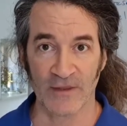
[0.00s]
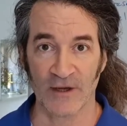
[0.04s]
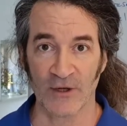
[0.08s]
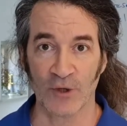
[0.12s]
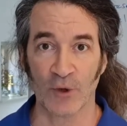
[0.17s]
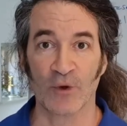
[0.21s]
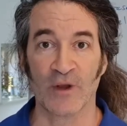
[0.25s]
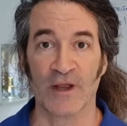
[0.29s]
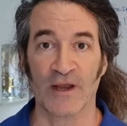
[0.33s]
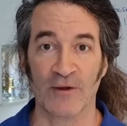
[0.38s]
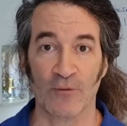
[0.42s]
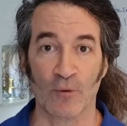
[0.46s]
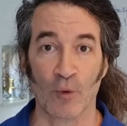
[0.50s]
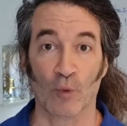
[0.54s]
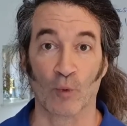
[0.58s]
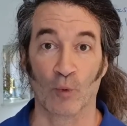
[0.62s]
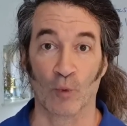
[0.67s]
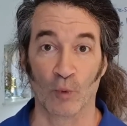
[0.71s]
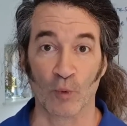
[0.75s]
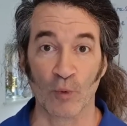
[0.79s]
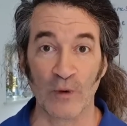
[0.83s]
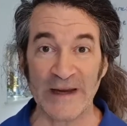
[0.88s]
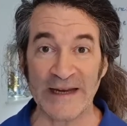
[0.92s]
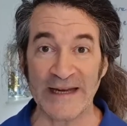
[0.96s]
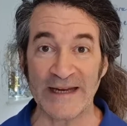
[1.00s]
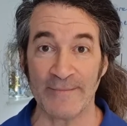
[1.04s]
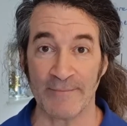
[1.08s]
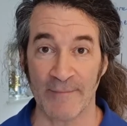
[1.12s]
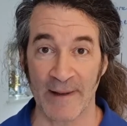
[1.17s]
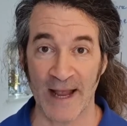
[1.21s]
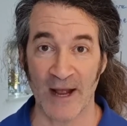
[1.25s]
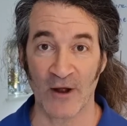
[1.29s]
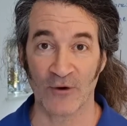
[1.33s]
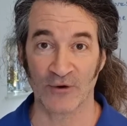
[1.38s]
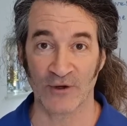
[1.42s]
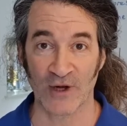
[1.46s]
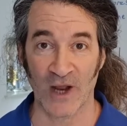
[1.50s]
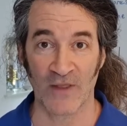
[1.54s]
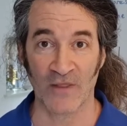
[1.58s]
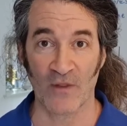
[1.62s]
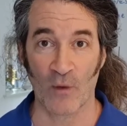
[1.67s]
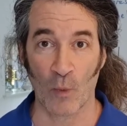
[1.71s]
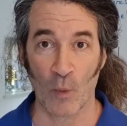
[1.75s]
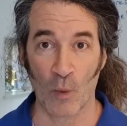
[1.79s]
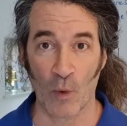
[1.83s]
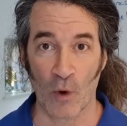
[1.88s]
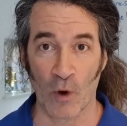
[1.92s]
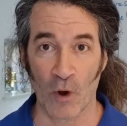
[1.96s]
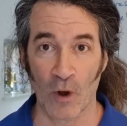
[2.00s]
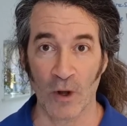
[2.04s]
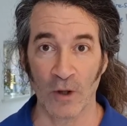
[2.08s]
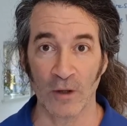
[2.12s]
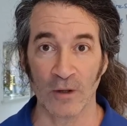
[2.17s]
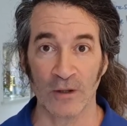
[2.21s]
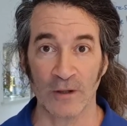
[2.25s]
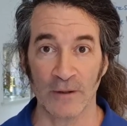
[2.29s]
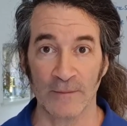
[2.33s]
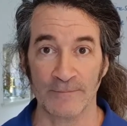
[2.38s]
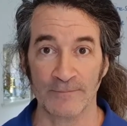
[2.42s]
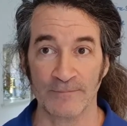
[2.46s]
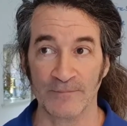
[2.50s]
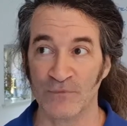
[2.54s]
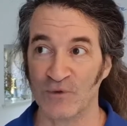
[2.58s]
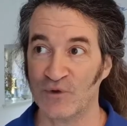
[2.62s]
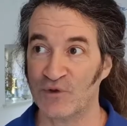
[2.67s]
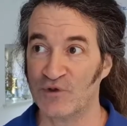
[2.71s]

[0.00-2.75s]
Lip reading: that you can remount on the wall,